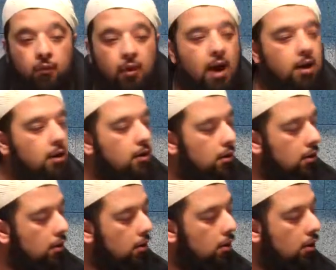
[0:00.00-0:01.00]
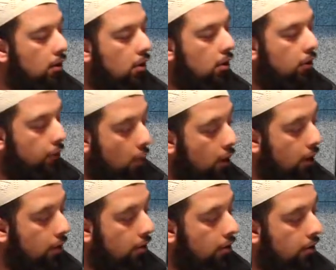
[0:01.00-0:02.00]
provided
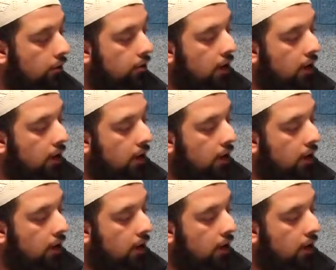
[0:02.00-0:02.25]
for.